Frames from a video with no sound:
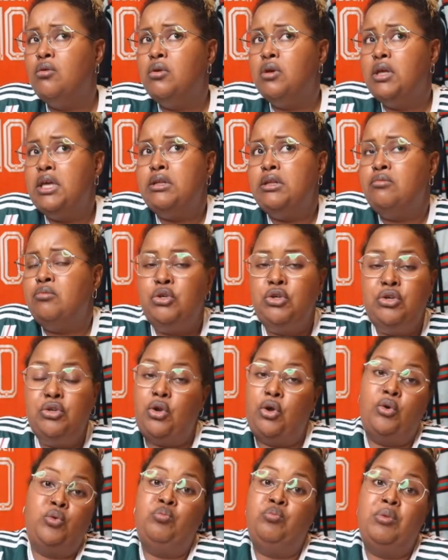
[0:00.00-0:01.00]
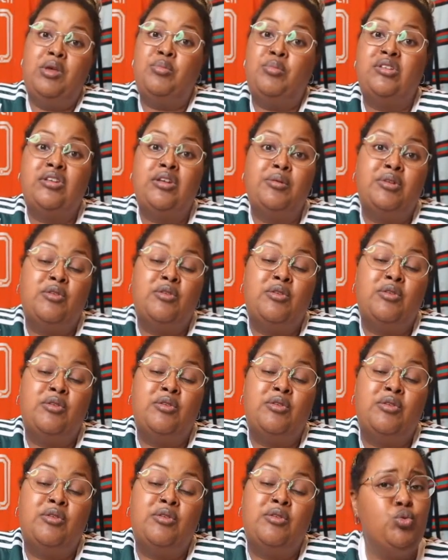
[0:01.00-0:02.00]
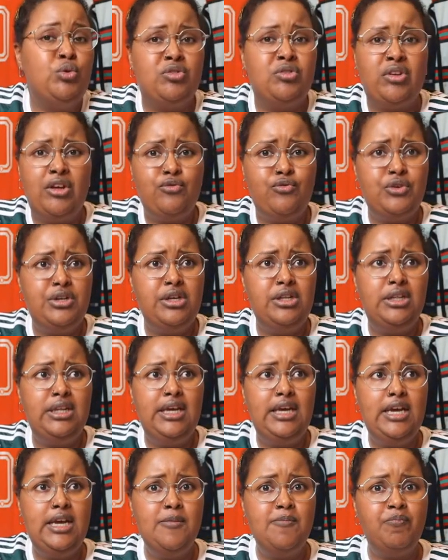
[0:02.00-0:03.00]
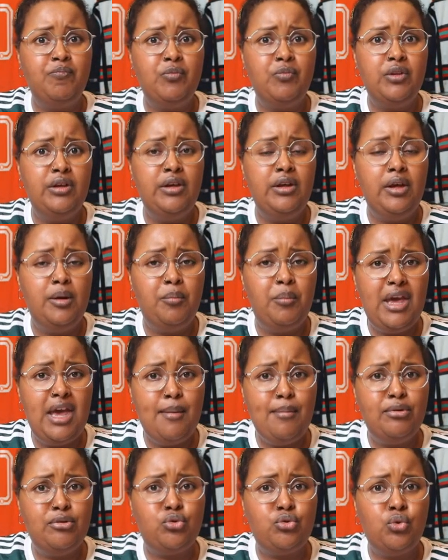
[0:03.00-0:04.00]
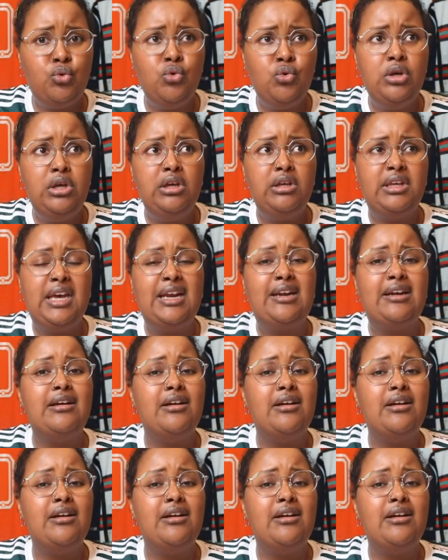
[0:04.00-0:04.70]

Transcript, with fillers: and you know, maybe some of the favorites will definitely be able to get